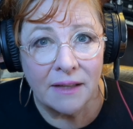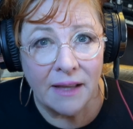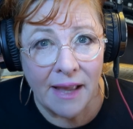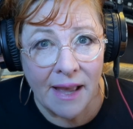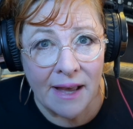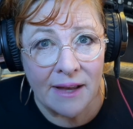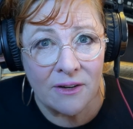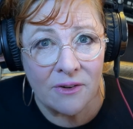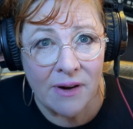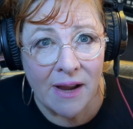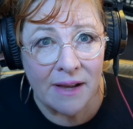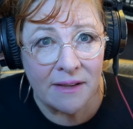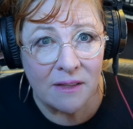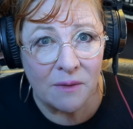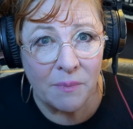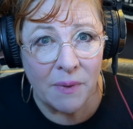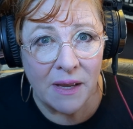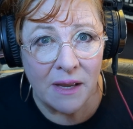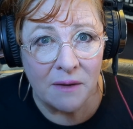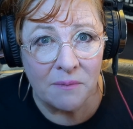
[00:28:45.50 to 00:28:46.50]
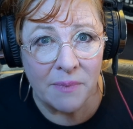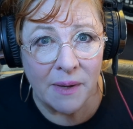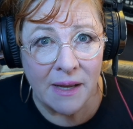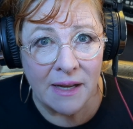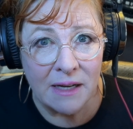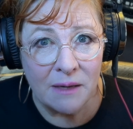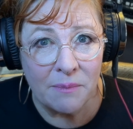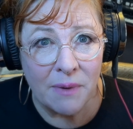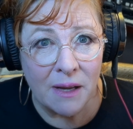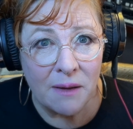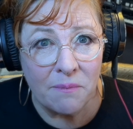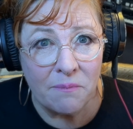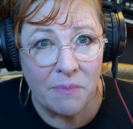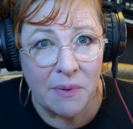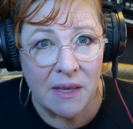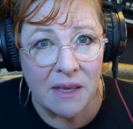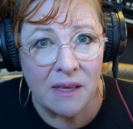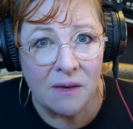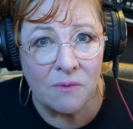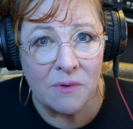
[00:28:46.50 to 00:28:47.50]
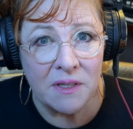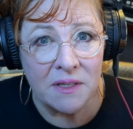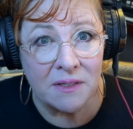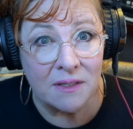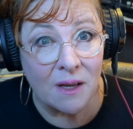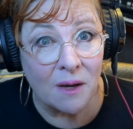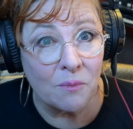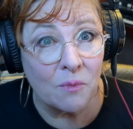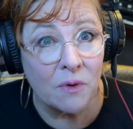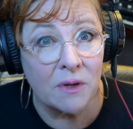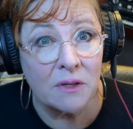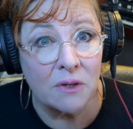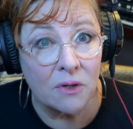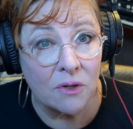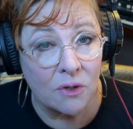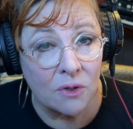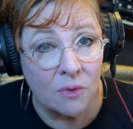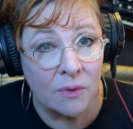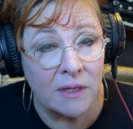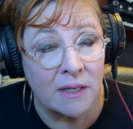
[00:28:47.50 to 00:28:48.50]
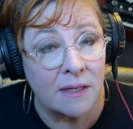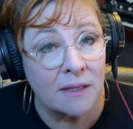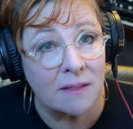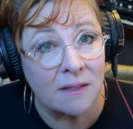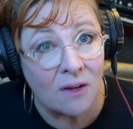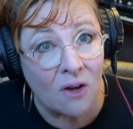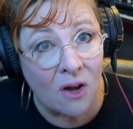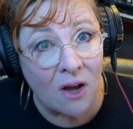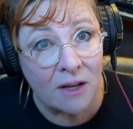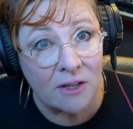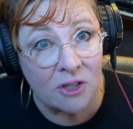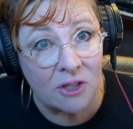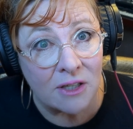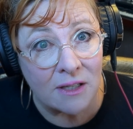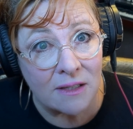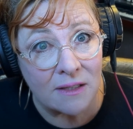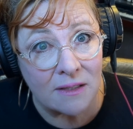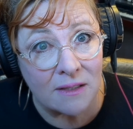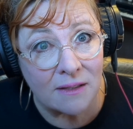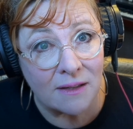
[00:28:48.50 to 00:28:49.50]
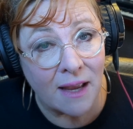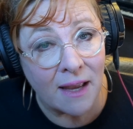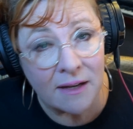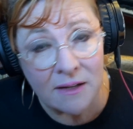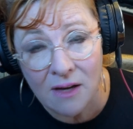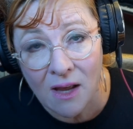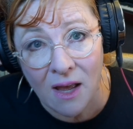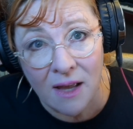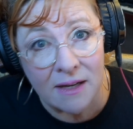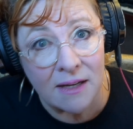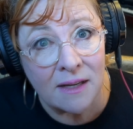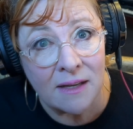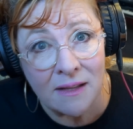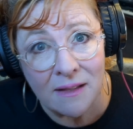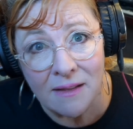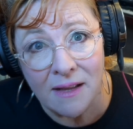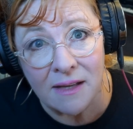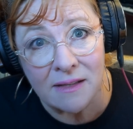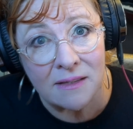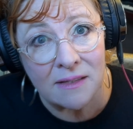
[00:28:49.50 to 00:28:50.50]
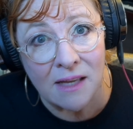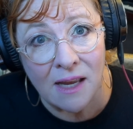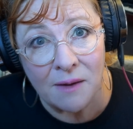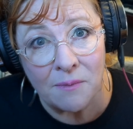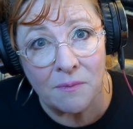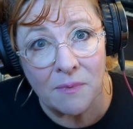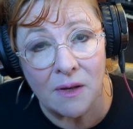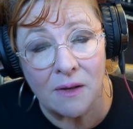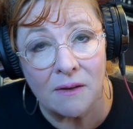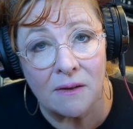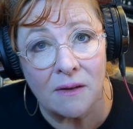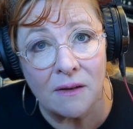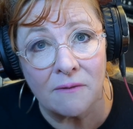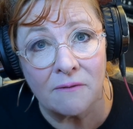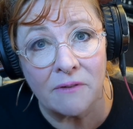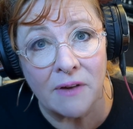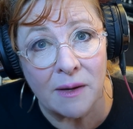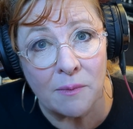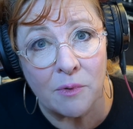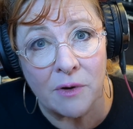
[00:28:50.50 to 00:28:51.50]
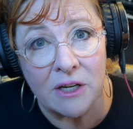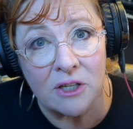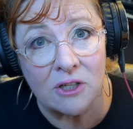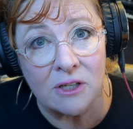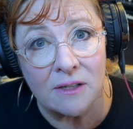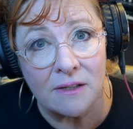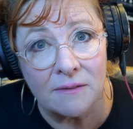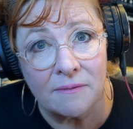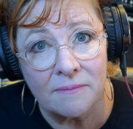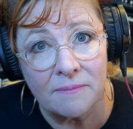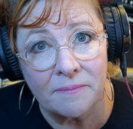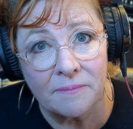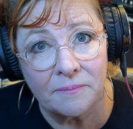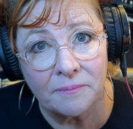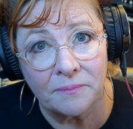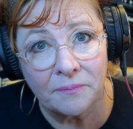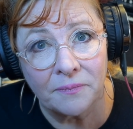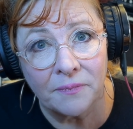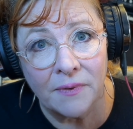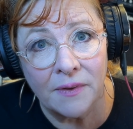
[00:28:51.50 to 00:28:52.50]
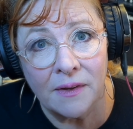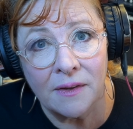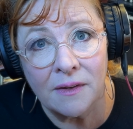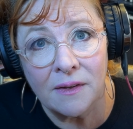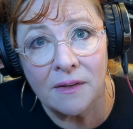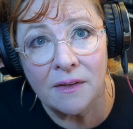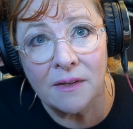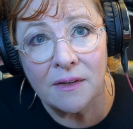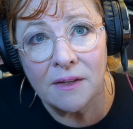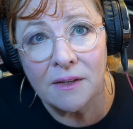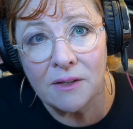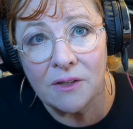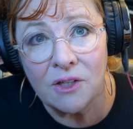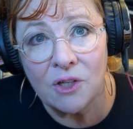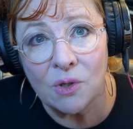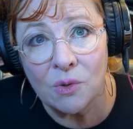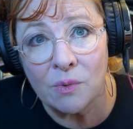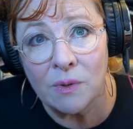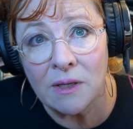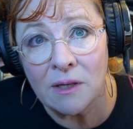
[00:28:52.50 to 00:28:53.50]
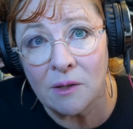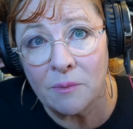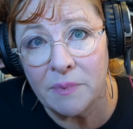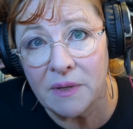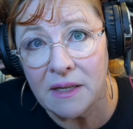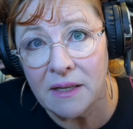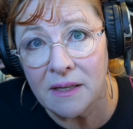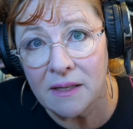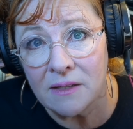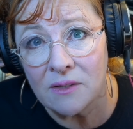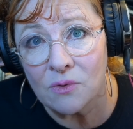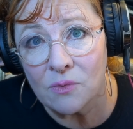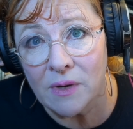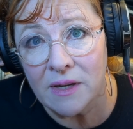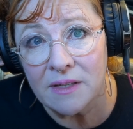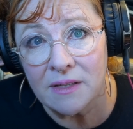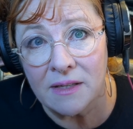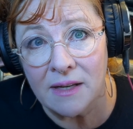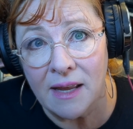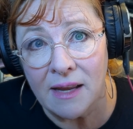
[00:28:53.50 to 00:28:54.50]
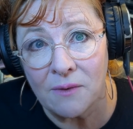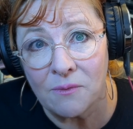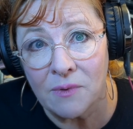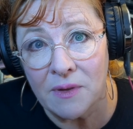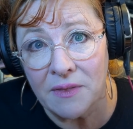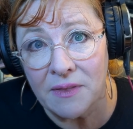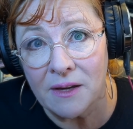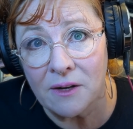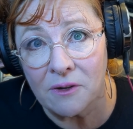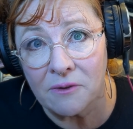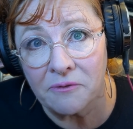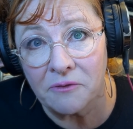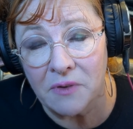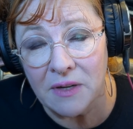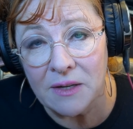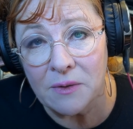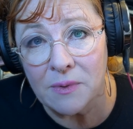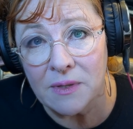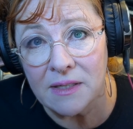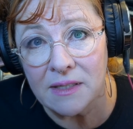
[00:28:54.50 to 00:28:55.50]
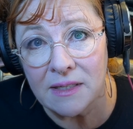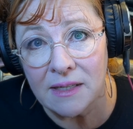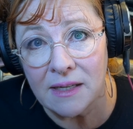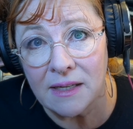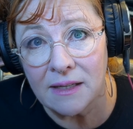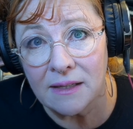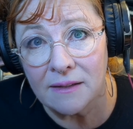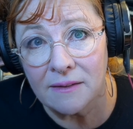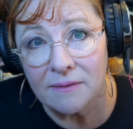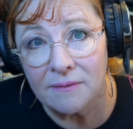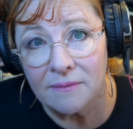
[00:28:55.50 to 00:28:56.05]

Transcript: Counteract the pain body by being with someone who is conscious and not in that same vibration. You will begin to resonate with their frequency.